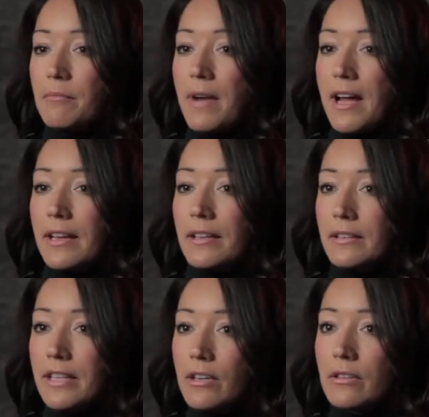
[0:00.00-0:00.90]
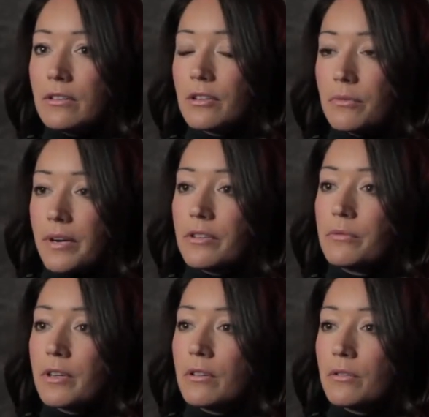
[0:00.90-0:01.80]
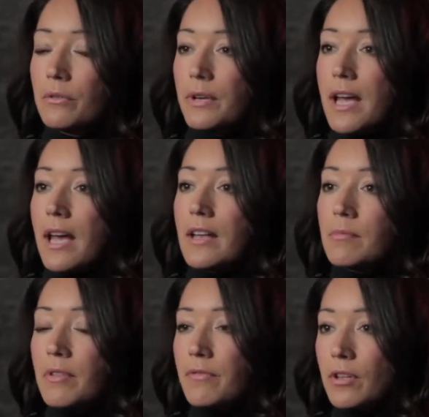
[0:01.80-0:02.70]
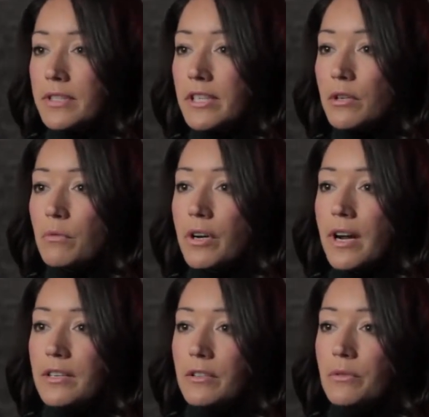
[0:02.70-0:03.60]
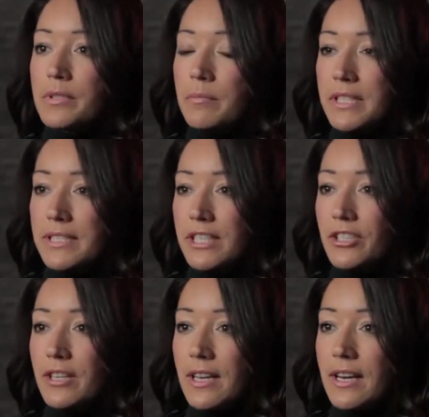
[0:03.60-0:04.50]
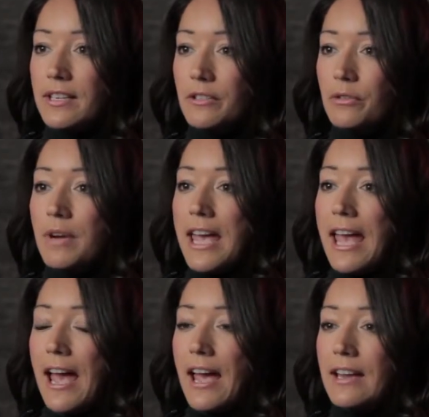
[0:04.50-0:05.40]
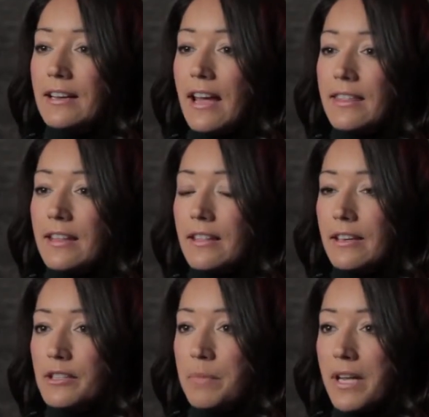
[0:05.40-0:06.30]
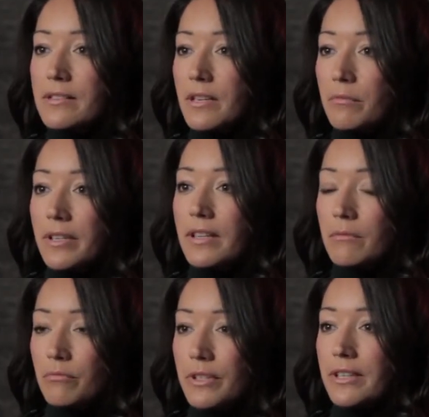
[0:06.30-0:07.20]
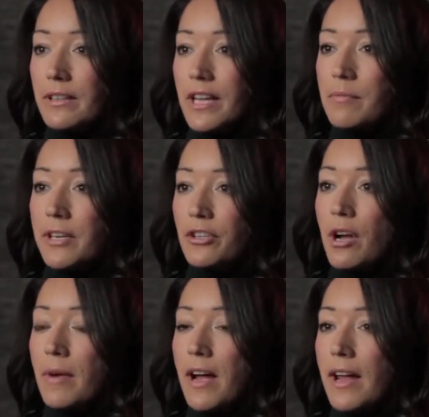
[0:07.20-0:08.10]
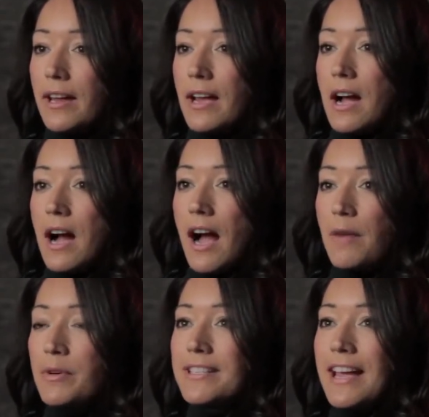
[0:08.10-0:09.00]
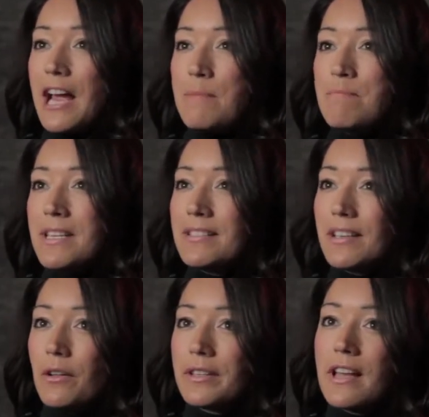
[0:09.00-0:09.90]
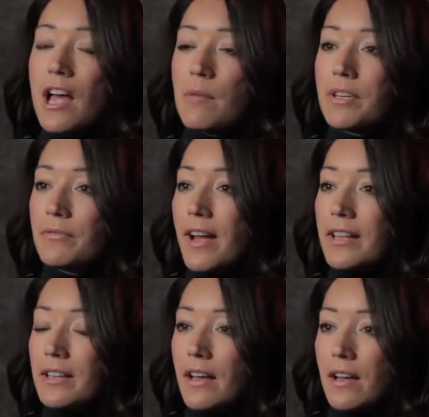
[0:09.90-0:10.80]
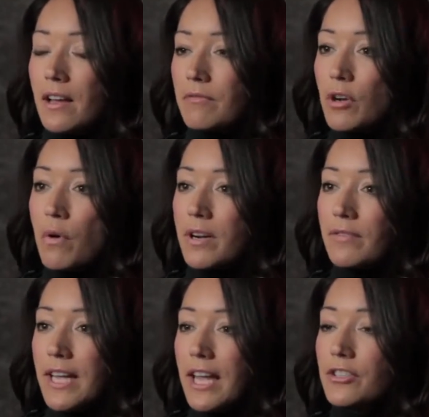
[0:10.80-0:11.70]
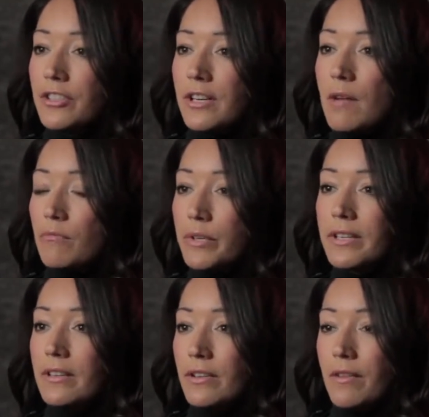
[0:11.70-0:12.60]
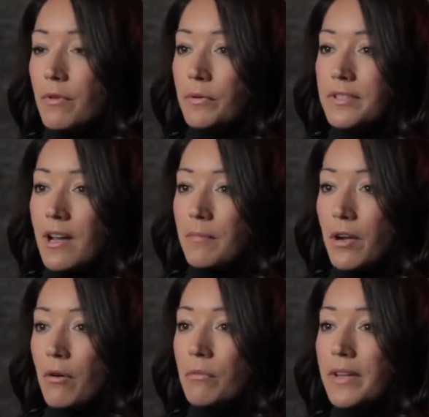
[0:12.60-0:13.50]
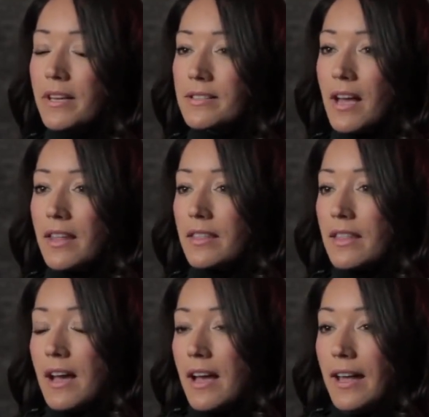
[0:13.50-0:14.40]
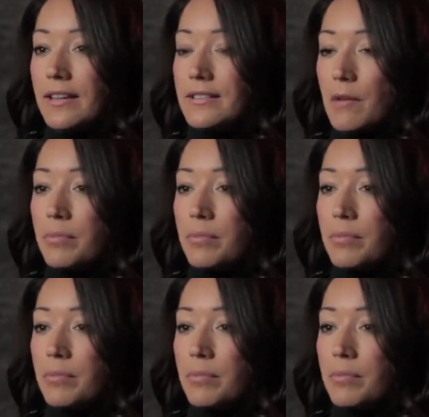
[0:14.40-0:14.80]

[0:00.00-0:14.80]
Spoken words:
my legal career to include some of the volunteer work I do, some of the teaching that I do, and I think that it's because I really, really like my job. I wouldn't say I miss it all the time, but if I go on a vacation, I'm really looking forward to coming home because it's a